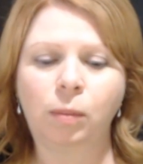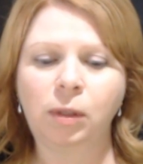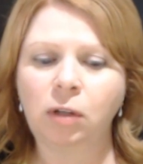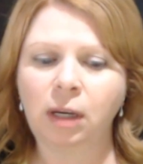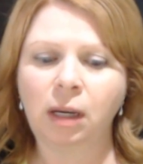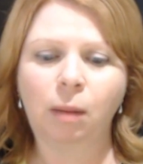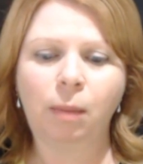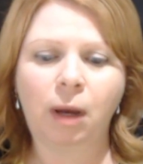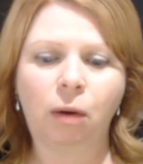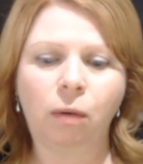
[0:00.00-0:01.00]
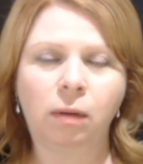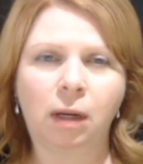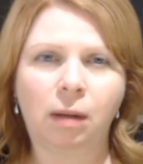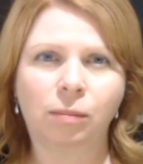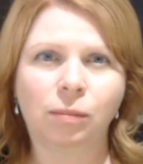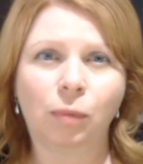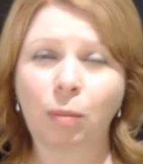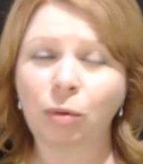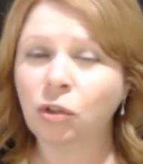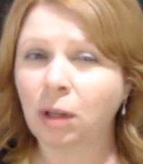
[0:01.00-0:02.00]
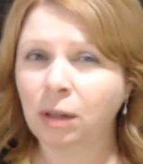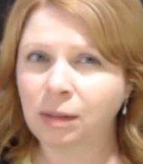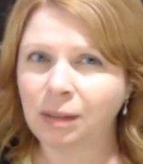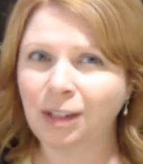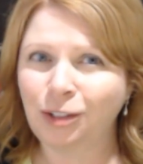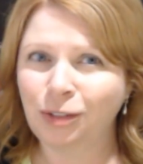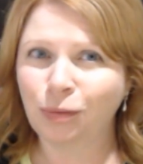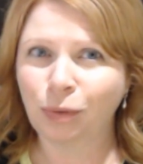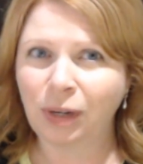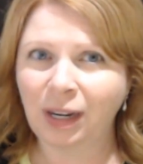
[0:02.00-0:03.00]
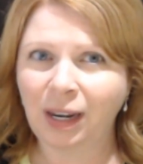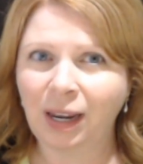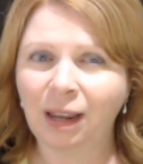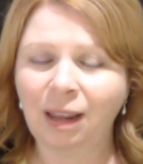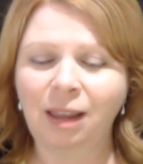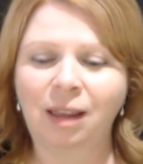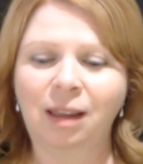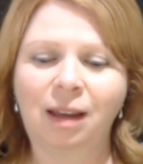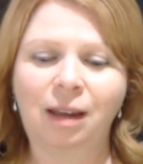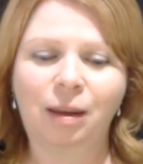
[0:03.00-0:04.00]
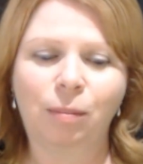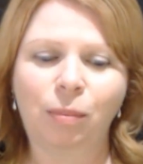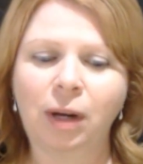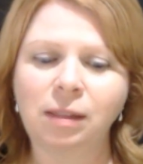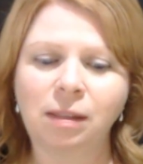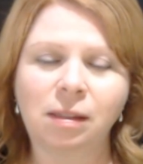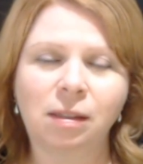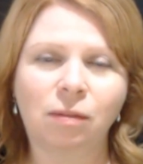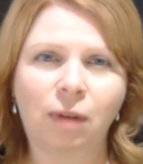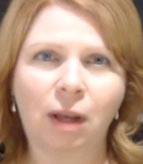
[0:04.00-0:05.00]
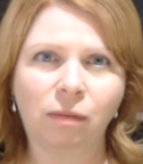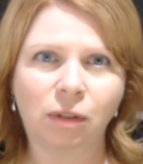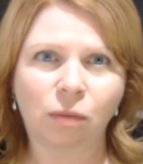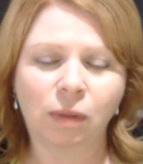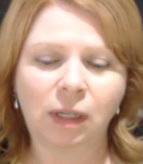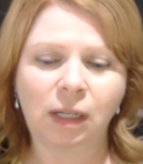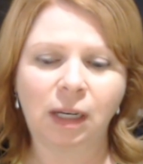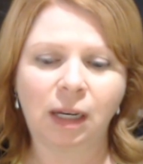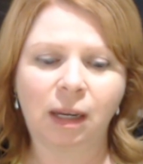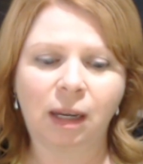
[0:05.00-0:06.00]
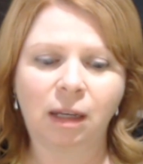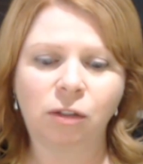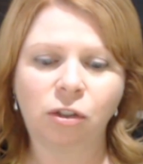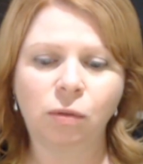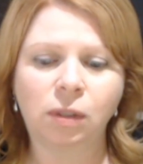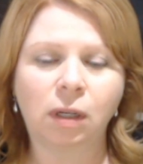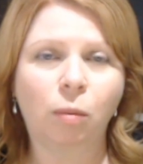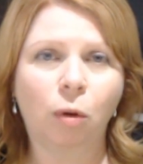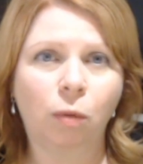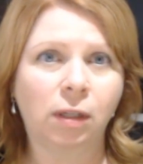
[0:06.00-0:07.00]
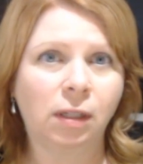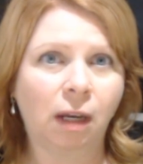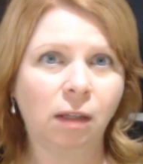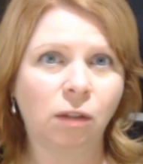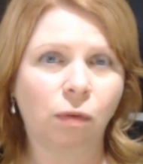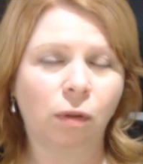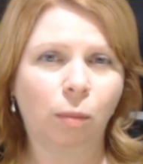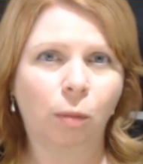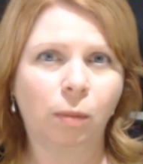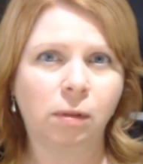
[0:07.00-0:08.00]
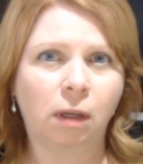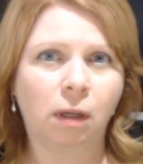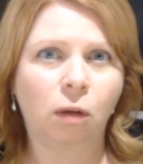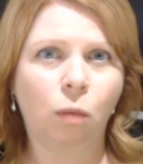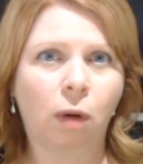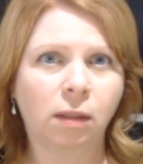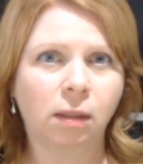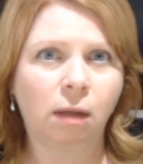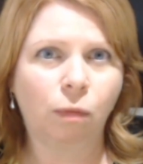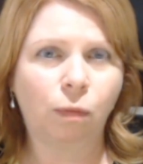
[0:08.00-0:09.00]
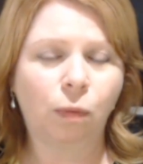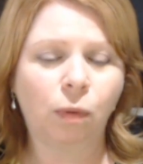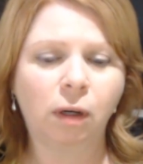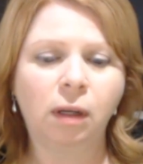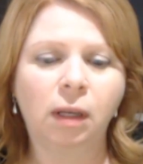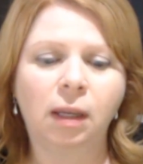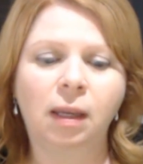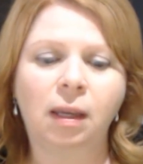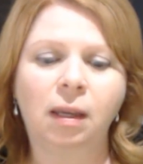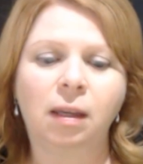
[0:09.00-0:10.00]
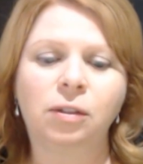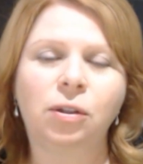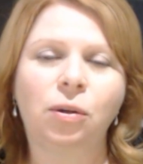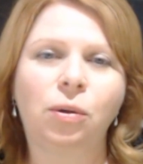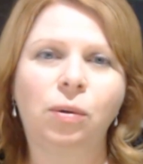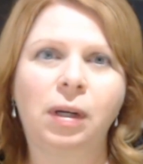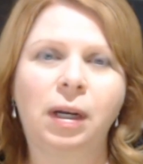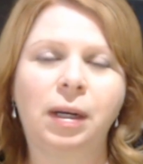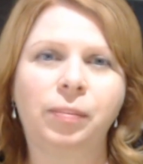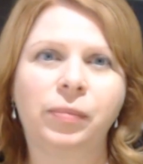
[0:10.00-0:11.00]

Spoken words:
We'll be talking about, remember Charles' stages of reading, processes involved in reading, and choosing appropriate text for the purpose that you want it for. So